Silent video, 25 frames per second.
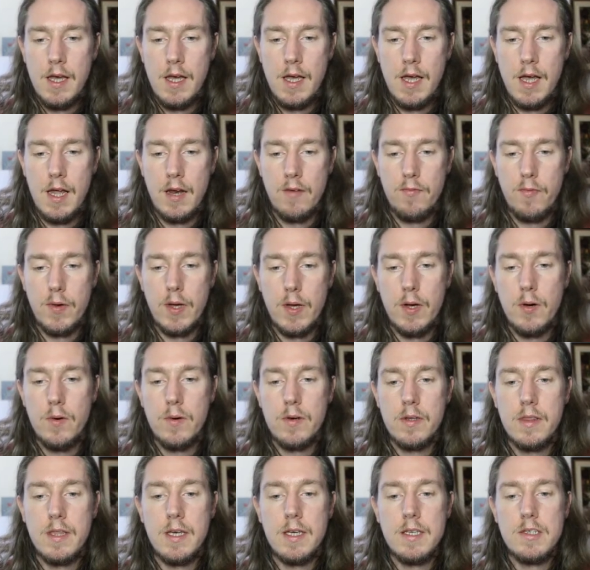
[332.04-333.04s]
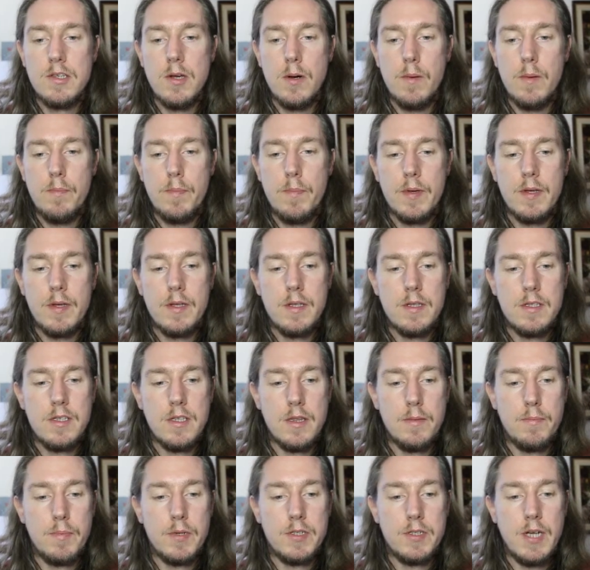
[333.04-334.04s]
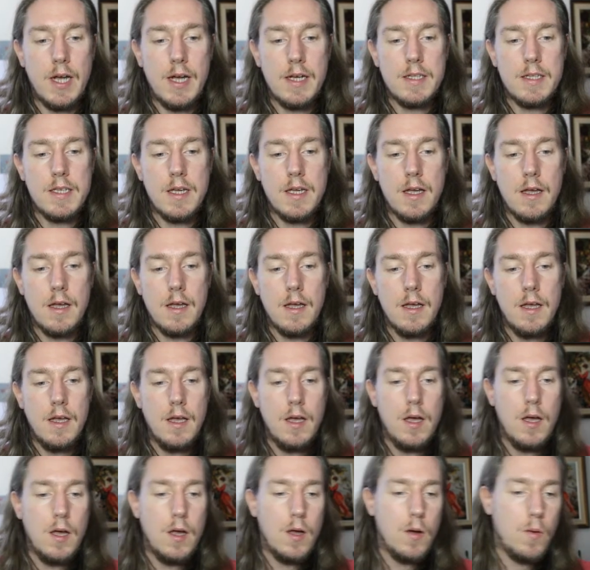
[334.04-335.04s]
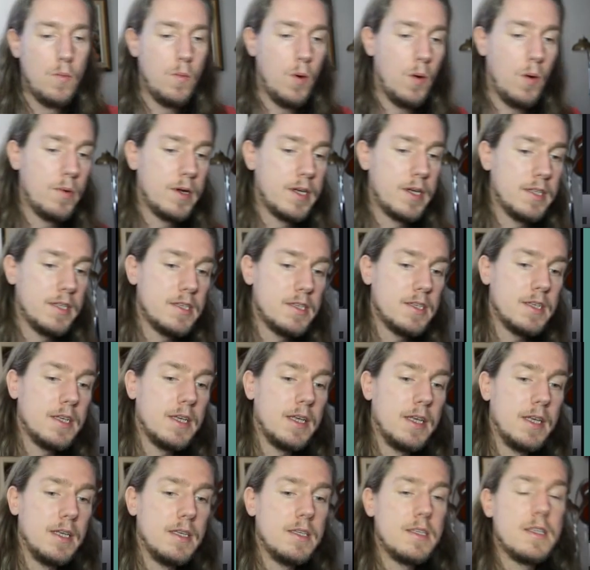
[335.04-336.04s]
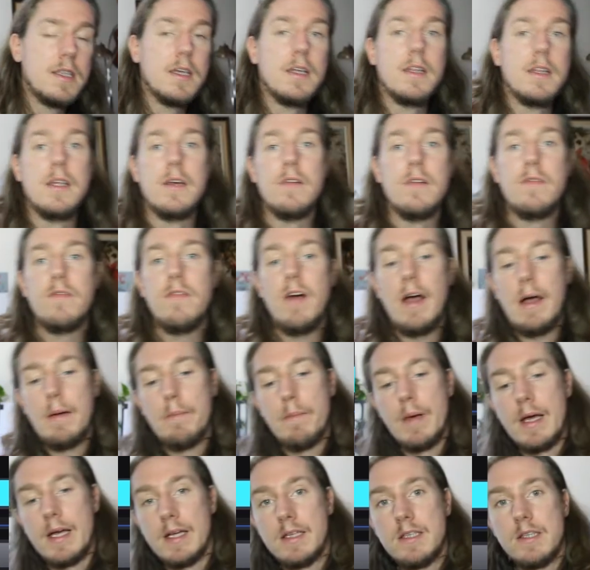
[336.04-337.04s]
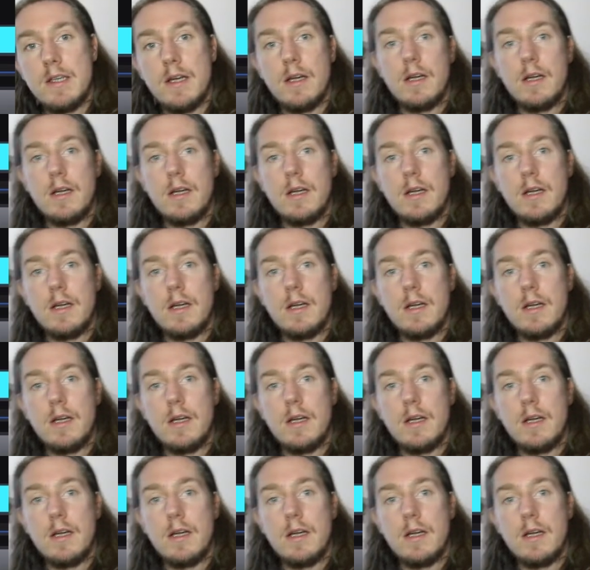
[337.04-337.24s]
and if we hook these up to the projector, what we can see is that the effect mixer